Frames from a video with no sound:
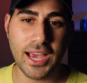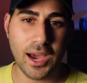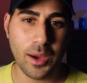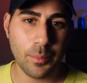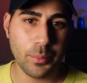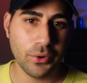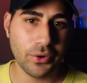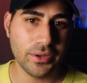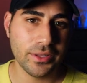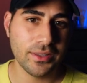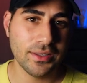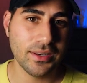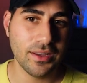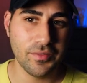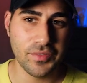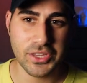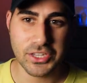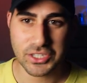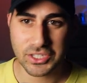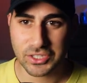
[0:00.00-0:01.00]
outputted
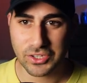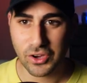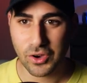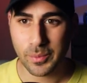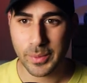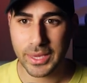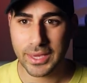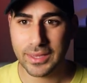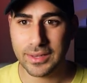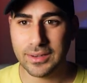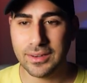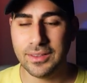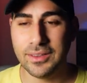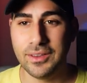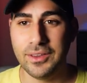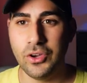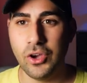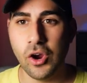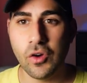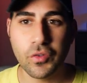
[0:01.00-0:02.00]
of this snowman.
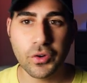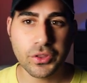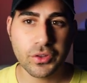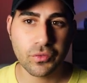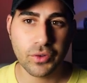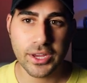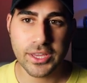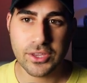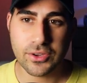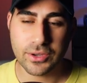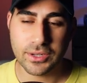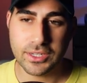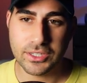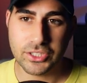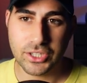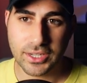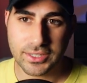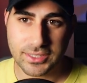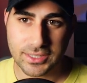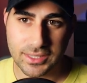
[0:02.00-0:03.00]
Over on the right, you can
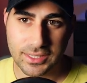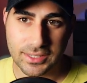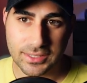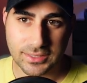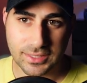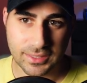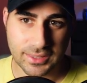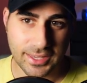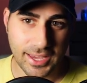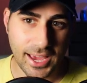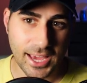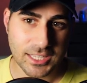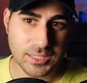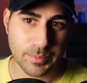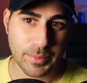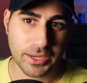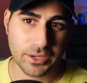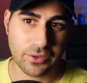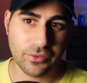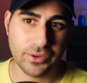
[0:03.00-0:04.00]
adjust things like the
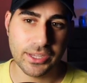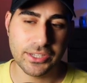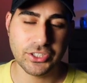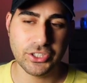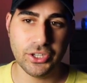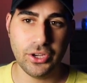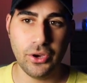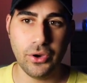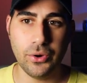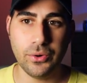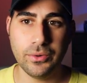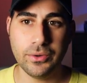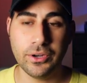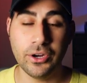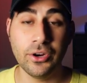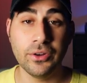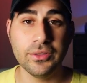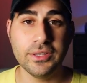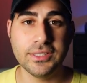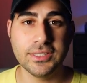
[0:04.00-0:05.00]
aspect ratio,
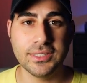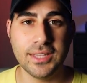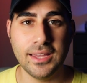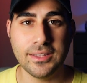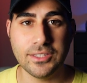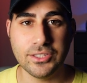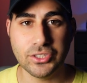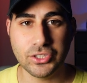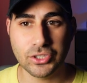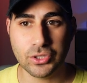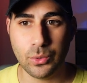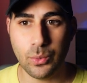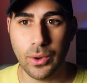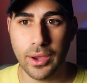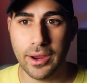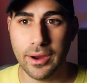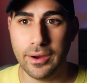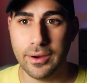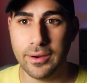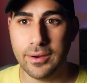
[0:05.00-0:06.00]
currently set to
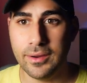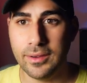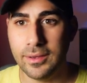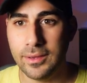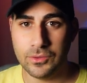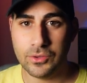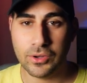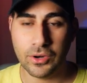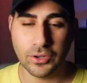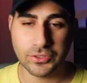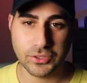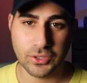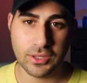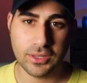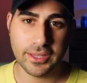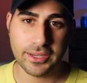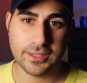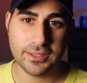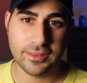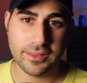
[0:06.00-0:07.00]
square. You can also
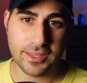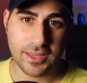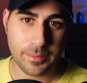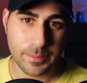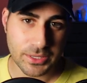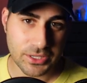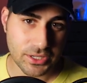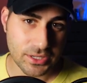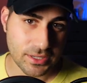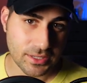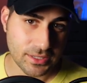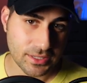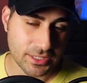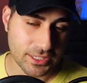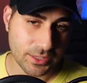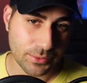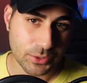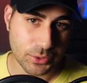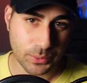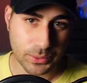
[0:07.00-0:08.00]
click into the images and
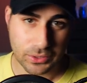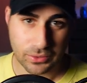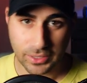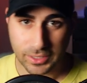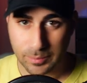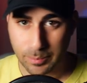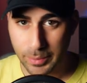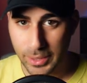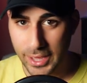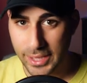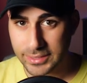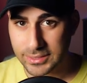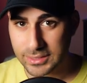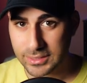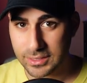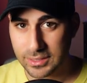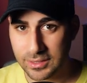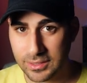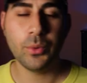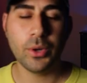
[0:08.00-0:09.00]
see which one you like
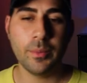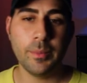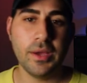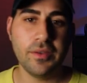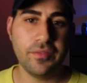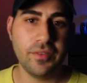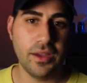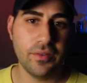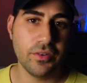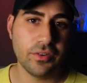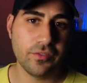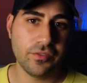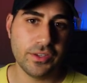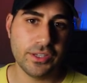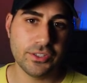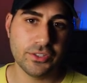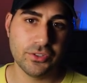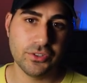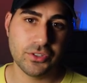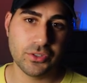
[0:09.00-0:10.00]
best. One of my favorite
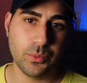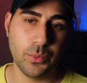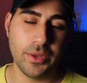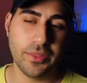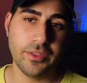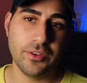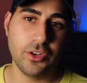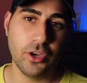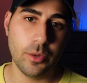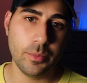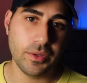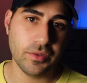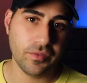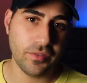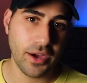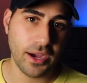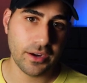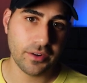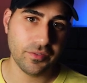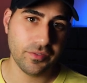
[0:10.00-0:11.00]
features with Adobe
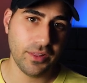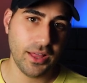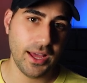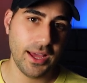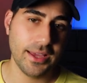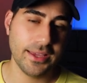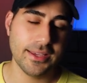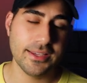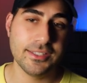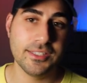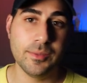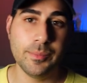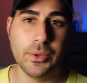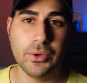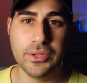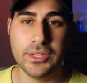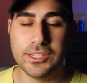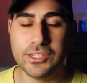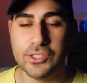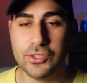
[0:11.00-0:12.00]
Firefly is the
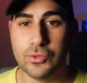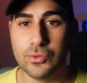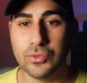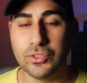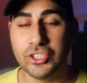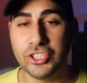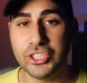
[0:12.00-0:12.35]
ability to use